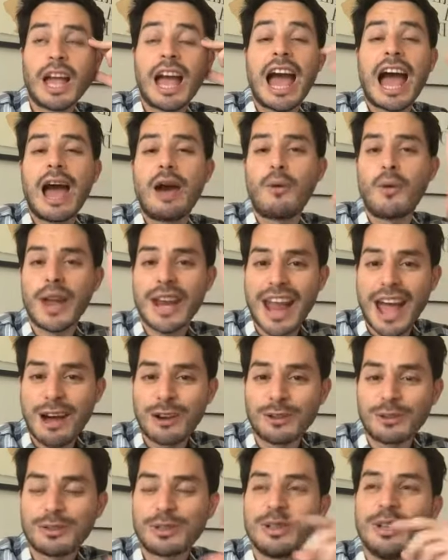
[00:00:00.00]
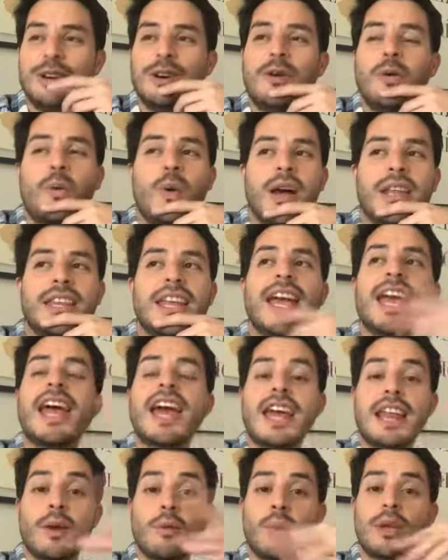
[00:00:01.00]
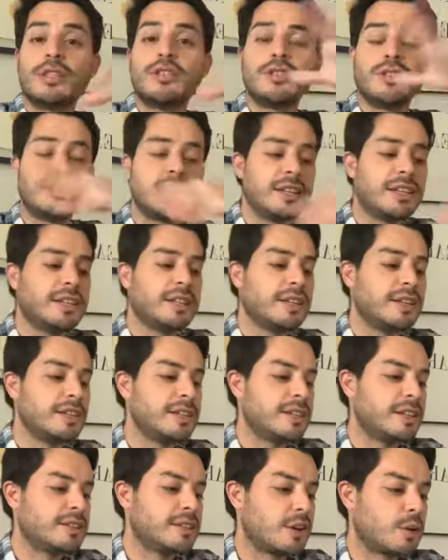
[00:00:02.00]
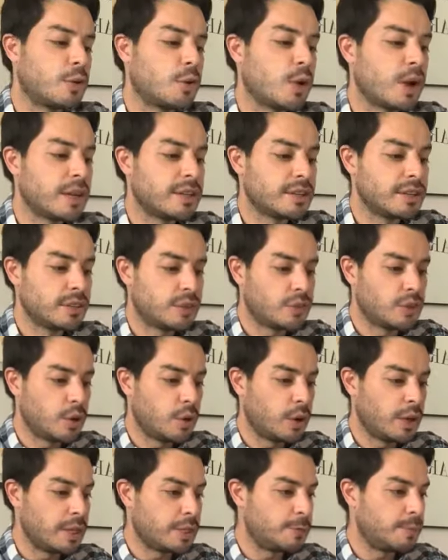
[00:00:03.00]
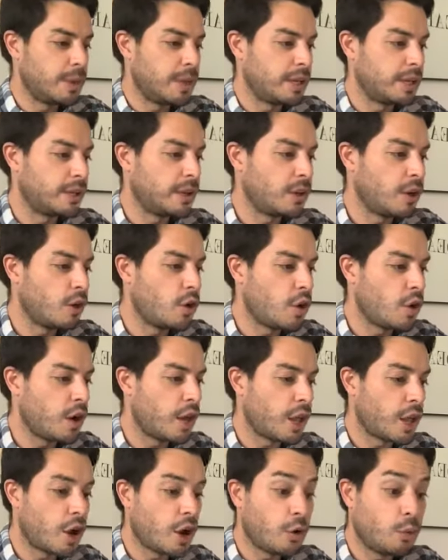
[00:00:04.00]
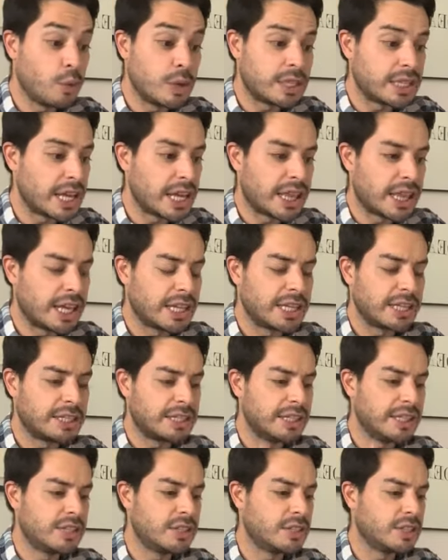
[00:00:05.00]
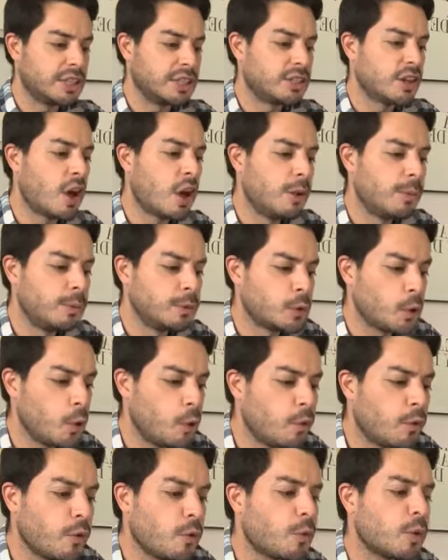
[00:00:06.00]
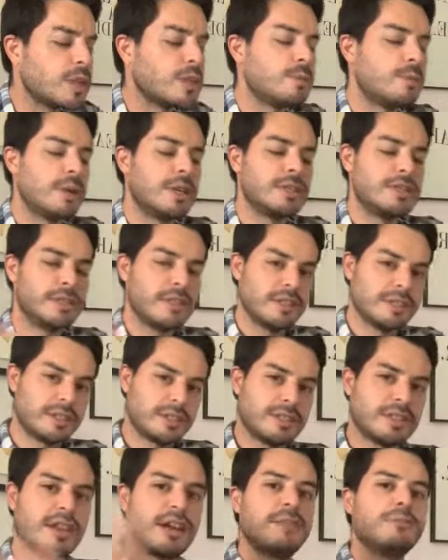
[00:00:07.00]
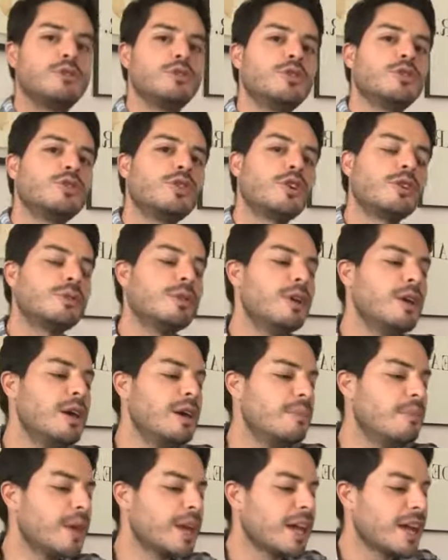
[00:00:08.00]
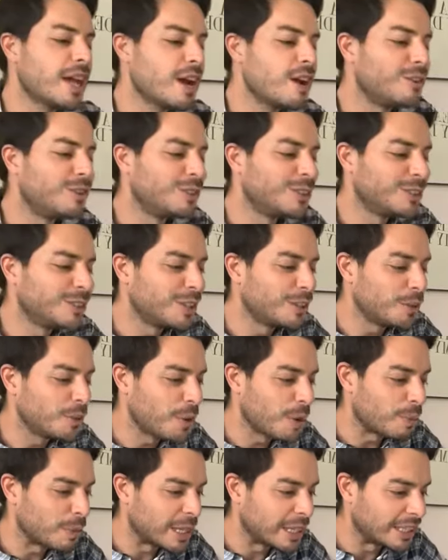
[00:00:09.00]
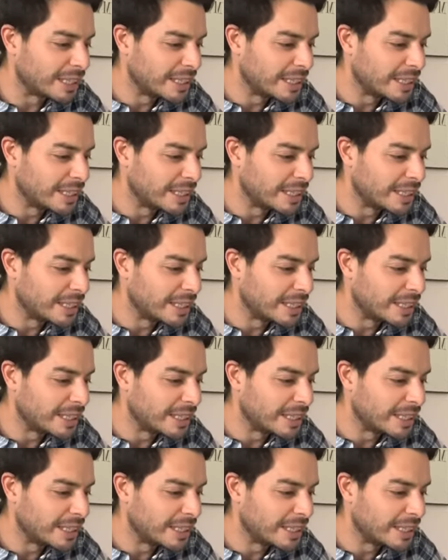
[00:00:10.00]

went out one day and I went to see the Sakuras. So it's been going on, which I think the season is almost over, which means it's time to start making our Sakura Blaze.